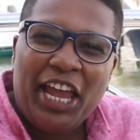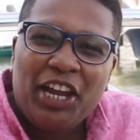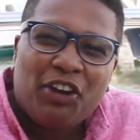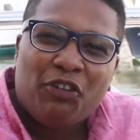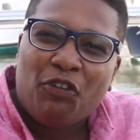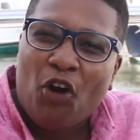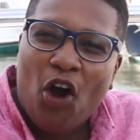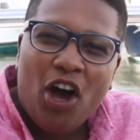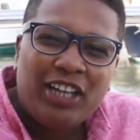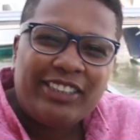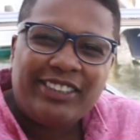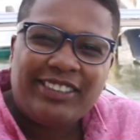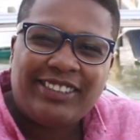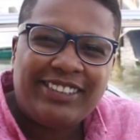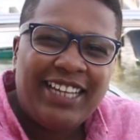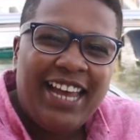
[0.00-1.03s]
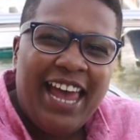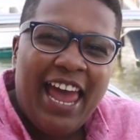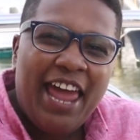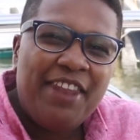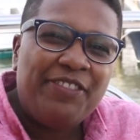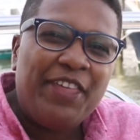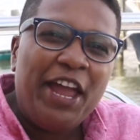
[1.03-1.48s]
A. Cross,
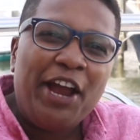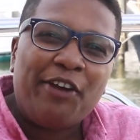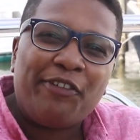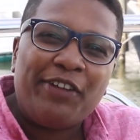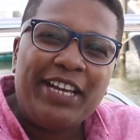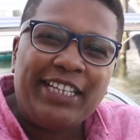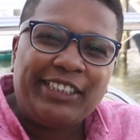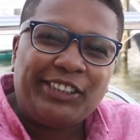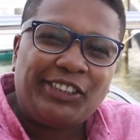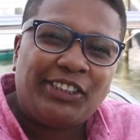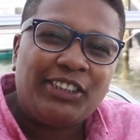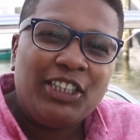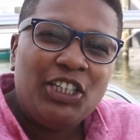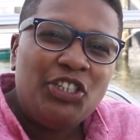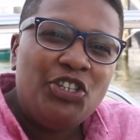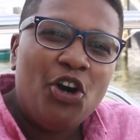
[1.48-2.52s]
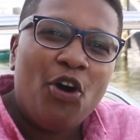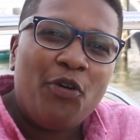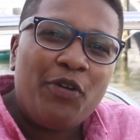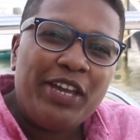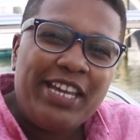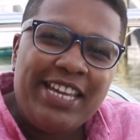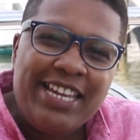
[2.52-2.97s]
and there is
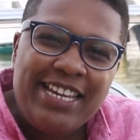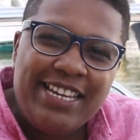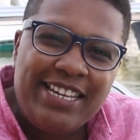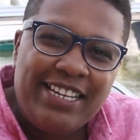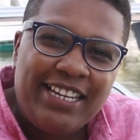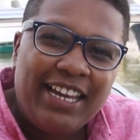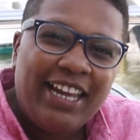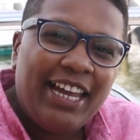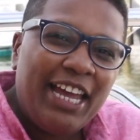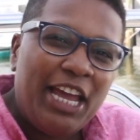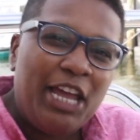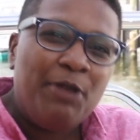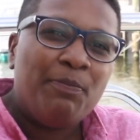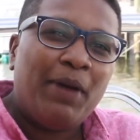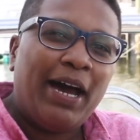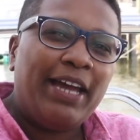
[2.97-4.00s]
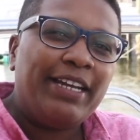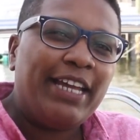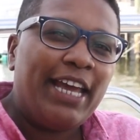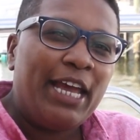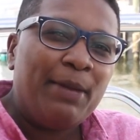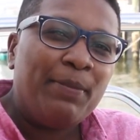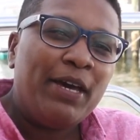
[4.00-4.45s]
no E in my
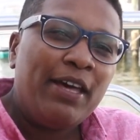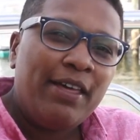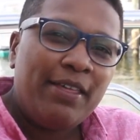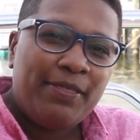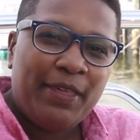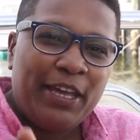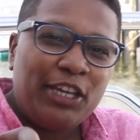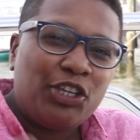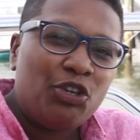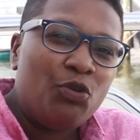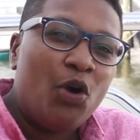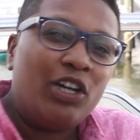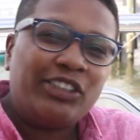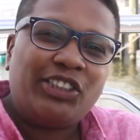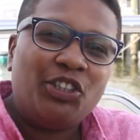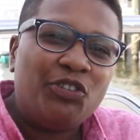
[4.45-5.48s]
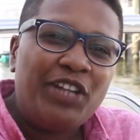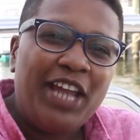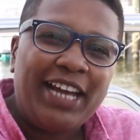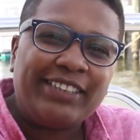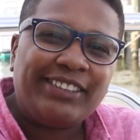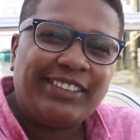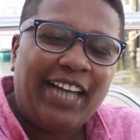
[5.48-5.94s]
name. Thank you. Until
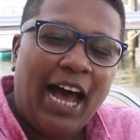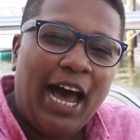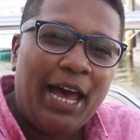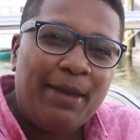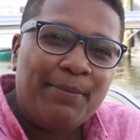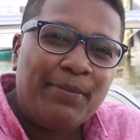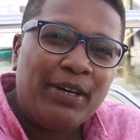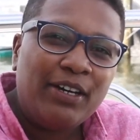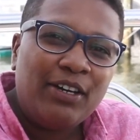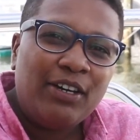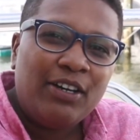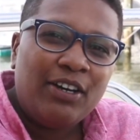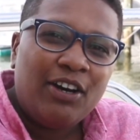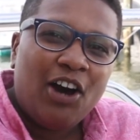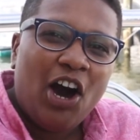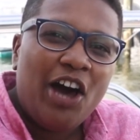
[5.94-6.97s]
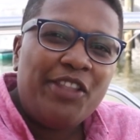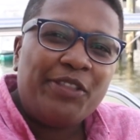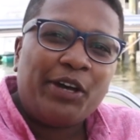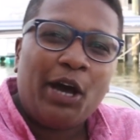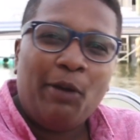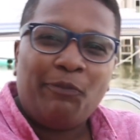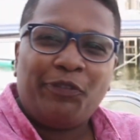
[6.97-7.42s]
next time
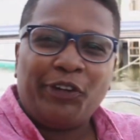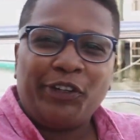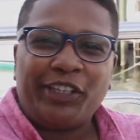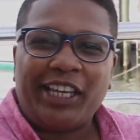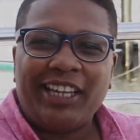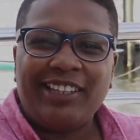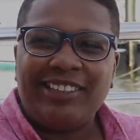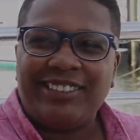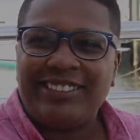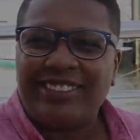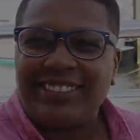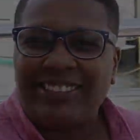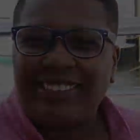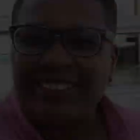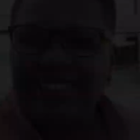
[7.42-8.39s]
on The Comfort Killers.